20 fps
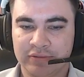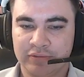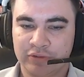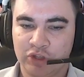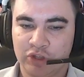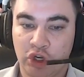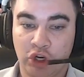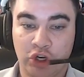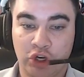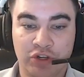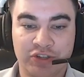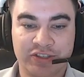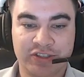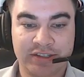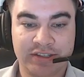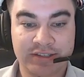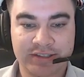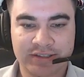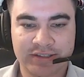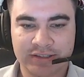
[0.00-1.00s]

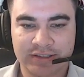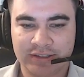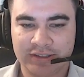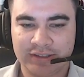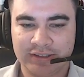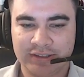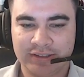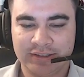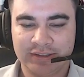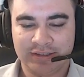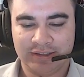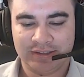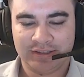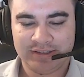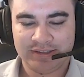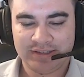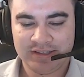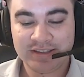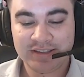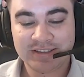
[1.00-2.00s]
curses.
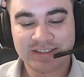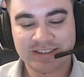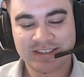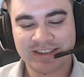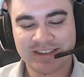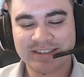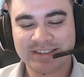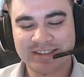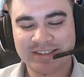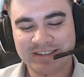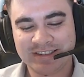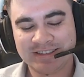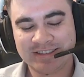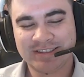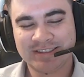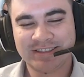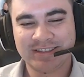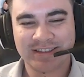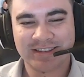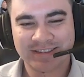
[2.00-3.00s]

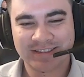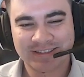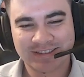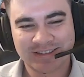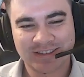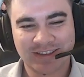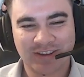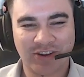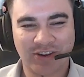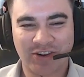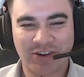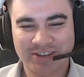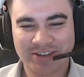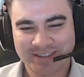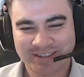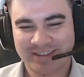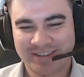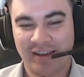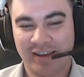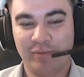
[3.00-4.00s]
D66
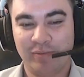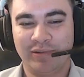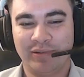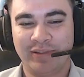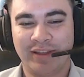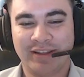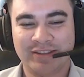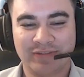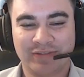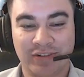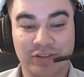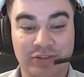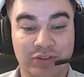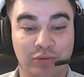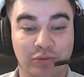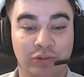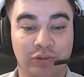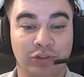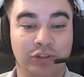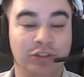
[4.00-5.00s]
curse table. That's fun. So
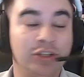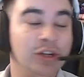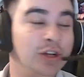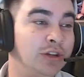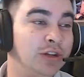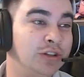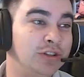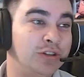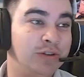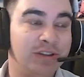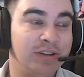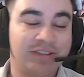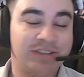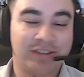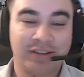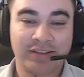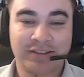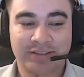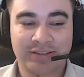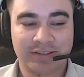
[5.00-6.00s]
you roll
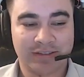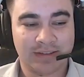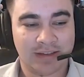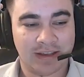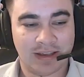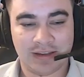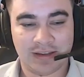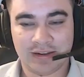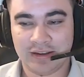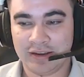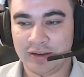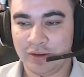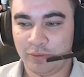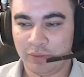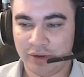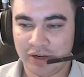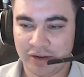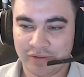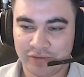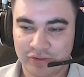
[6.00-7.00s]
2d6 and
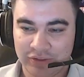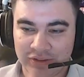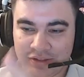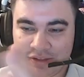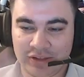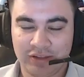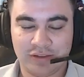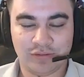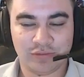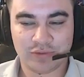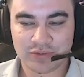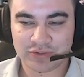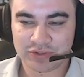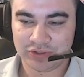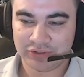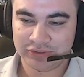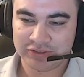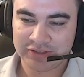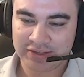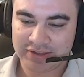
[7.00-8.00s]
whatever the
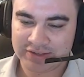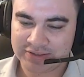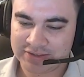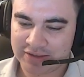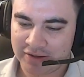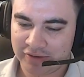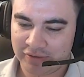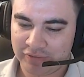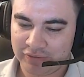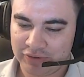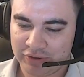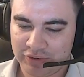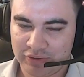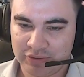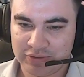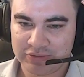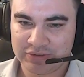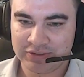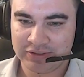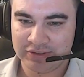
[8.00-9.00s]
result is out of
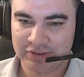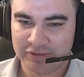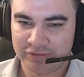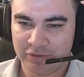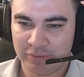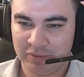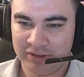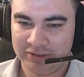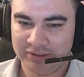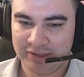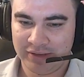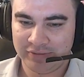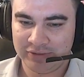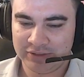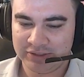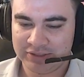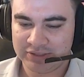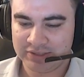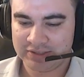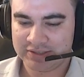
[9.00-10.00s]
those from
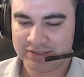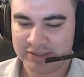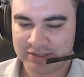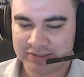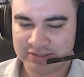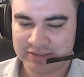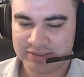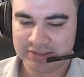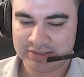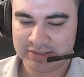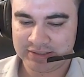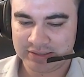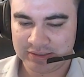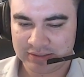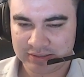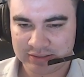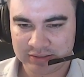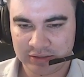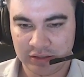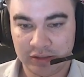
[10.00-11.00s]
11 to
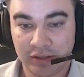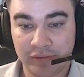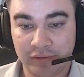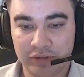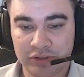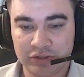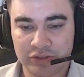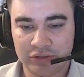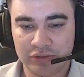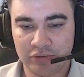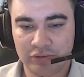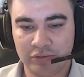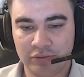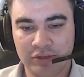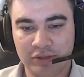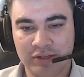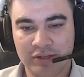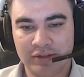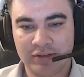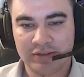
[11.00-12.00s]
66, 11 to
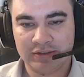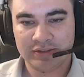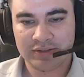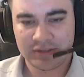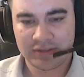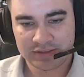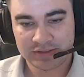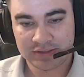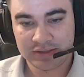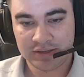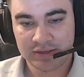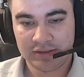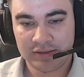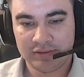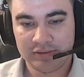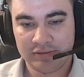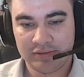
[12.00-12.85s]
16,